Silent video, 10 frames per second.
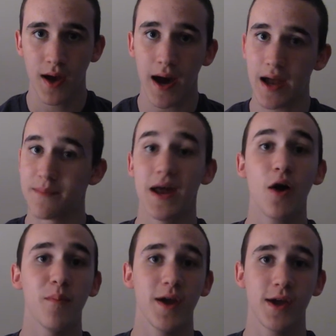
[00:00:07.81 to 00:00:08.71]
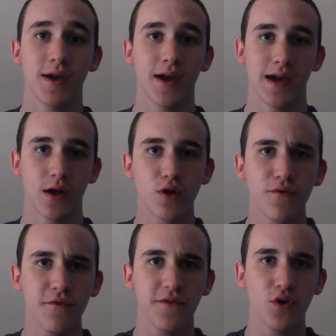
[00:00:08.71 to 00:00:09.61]
I am now making a
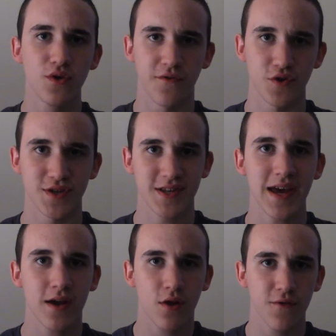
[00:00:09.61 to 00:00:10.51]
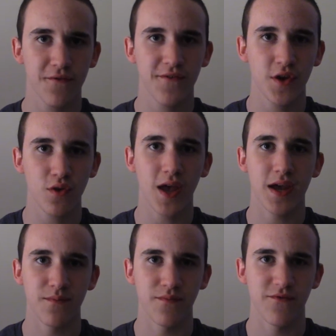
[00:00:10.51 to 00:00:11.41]
Cloverfield versus 10 Cloverfield
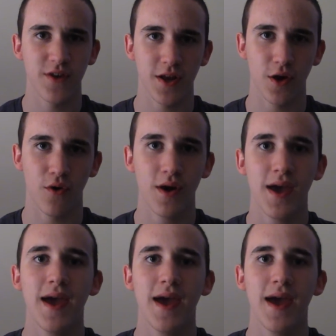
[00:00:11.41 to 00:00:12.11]
Lane video,